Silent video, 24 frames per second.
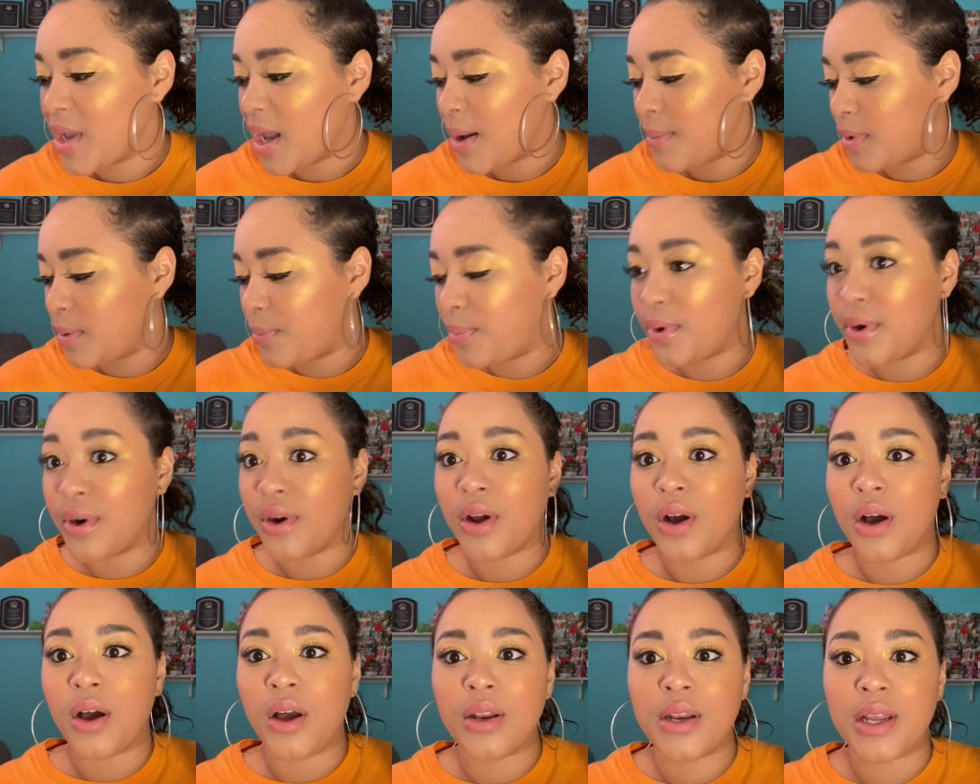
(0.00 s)
I'm gonna put
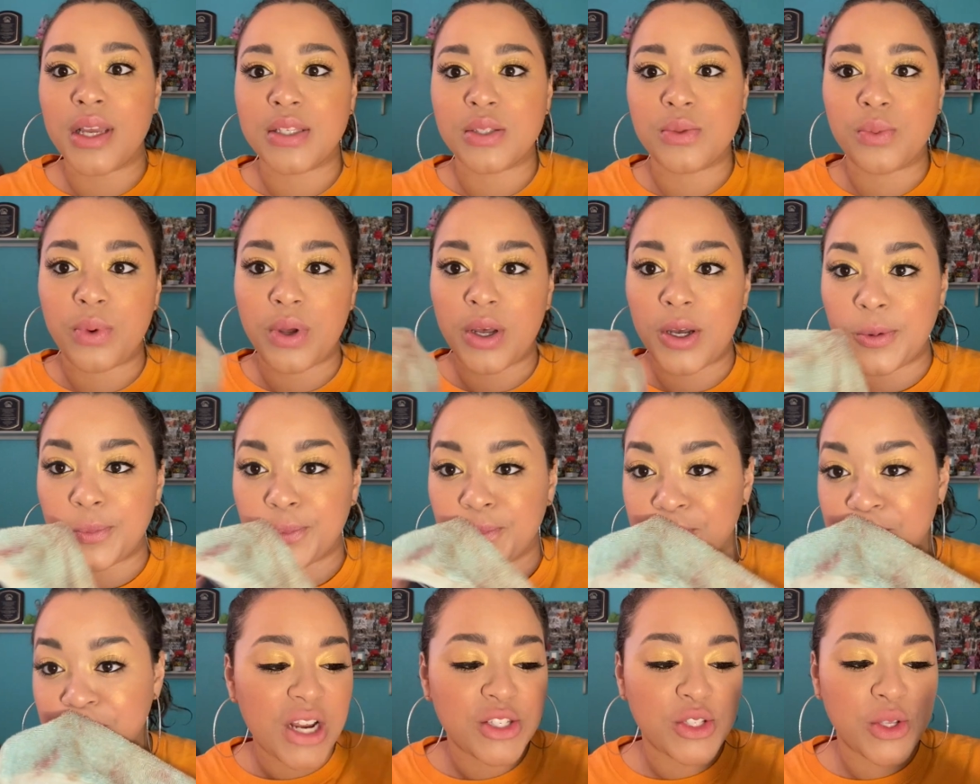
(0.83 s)
it on as
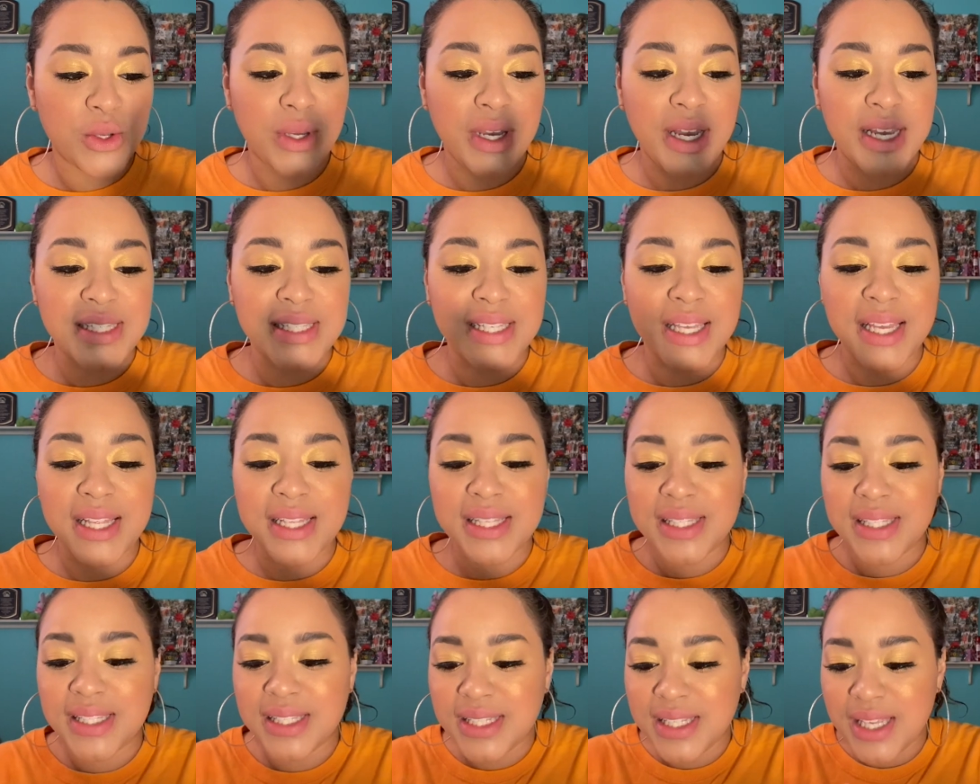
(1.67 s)
well so you guys
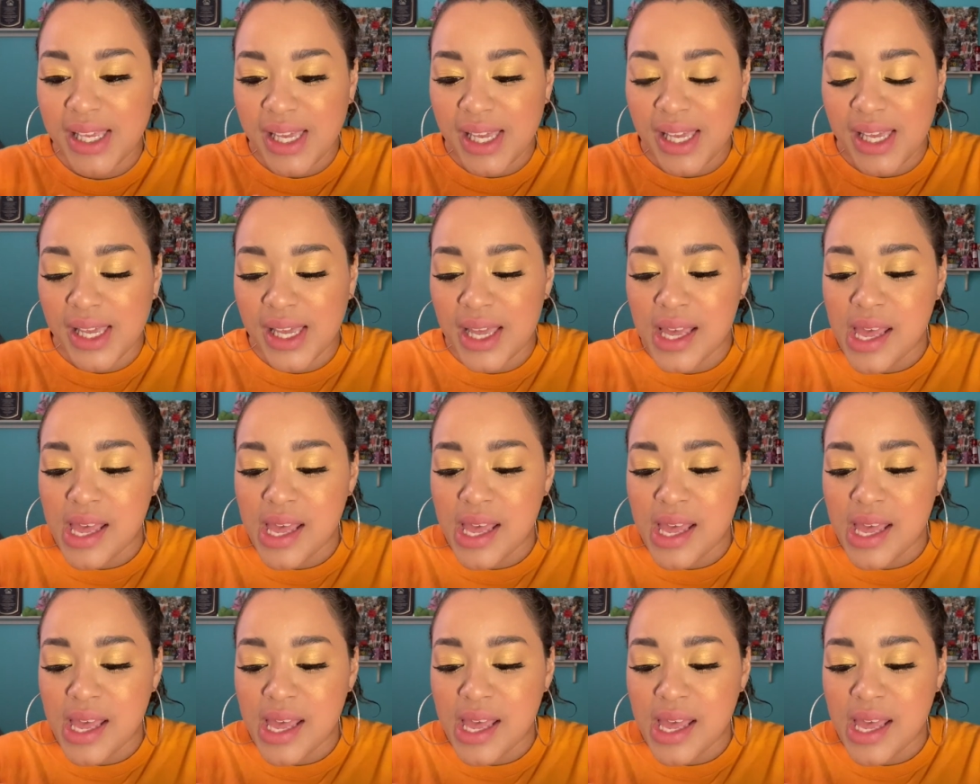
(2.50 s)
can see.